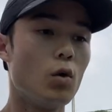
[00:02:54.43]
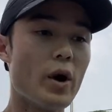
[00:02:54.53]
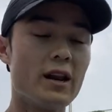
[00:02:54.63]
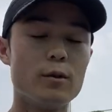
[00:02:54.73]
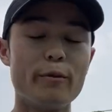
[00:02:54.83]

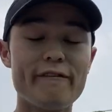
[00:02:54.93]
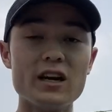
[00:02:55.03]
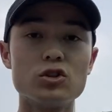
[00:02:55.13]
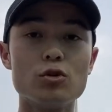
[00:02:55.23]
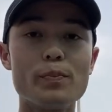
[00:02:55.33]
When the
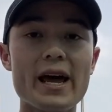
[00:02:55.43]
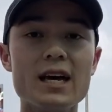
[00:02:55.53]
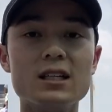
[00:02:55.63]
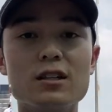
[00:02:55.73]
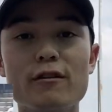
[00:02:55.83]
professional
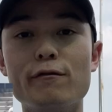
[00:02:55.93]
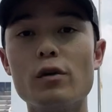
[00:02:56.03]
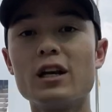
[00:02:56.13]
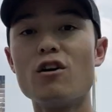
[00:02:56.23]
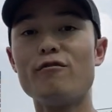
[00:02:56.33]
players are
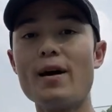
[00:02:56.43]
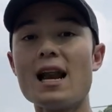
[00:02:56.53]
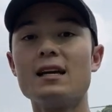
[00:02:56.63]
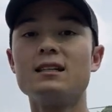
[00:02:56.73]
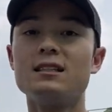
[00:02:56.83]
falling off
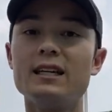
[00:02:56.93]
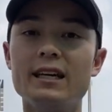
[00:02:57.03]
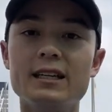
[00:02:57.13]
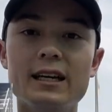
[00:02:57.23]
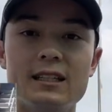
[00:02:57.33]
balance
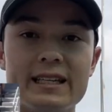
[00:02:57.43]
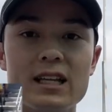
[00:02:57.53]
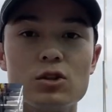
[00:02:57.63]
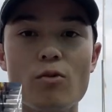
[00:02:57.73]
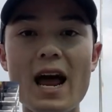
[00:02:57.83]
in an
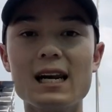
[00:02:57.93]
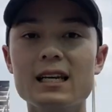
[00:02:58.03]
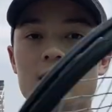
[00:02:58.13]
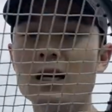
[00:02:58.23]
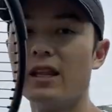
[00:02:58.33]
intense
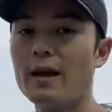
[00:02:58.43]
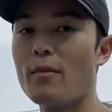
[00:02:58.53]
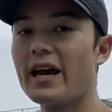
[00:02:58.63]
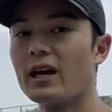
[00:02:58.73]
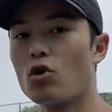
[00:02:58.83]
rally, they
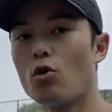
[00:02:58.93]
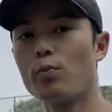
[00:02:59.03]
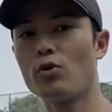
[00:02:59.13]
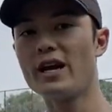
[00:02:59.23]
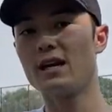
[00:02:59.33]
might
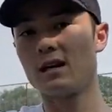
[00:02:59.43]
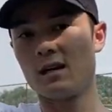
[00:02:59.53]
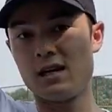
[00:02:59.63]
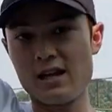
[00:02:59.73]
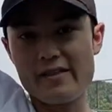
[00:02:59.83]
incorporate
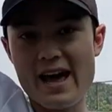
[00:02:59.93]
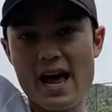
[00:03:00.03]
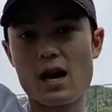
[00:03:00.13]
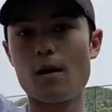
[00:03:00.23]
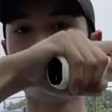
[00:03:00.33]

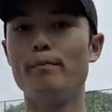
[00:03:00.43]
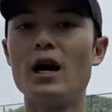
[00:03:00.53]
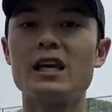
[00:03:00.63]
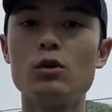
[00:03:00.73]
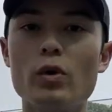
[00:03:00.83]
that
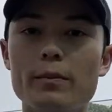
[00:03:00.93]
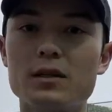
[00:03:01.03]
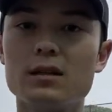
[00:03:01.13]
Buggy Whip